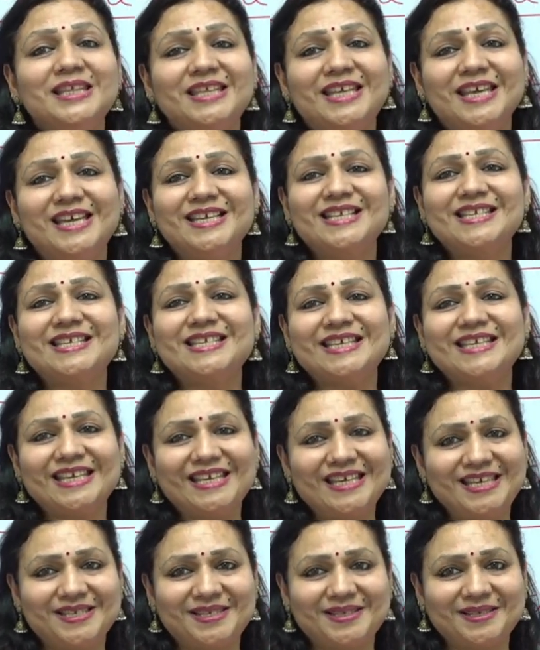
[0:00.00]
things
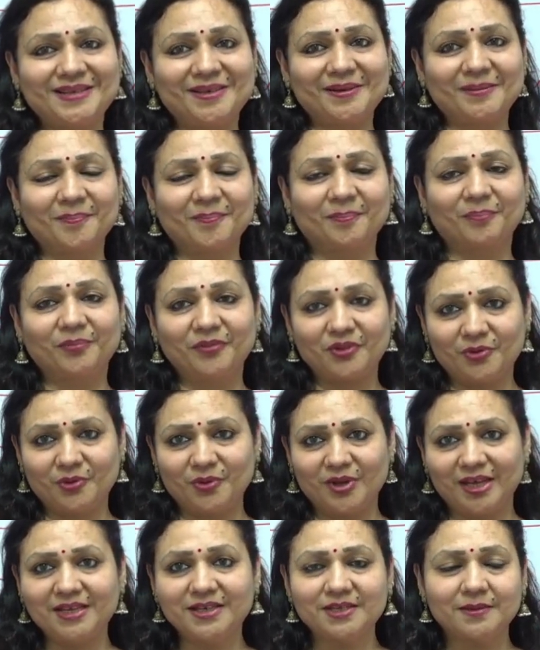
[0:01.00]
easy,
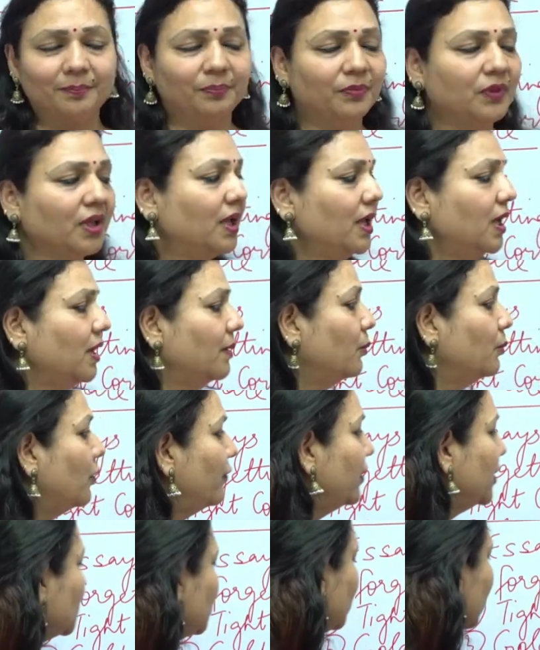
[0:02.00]
right?
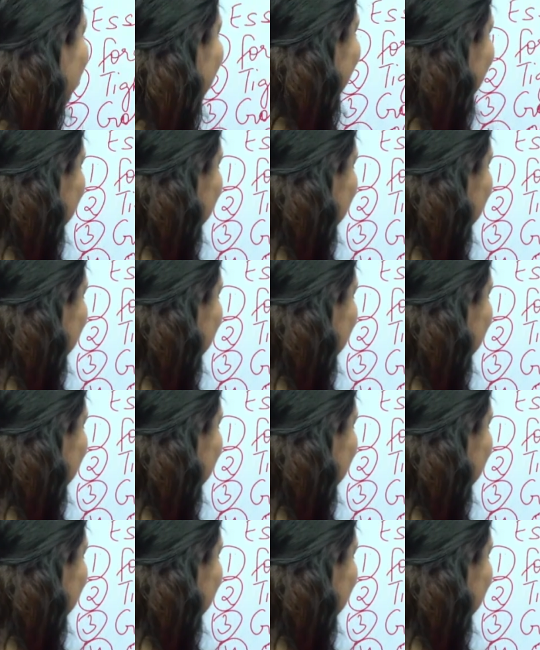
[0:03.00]
Moving to the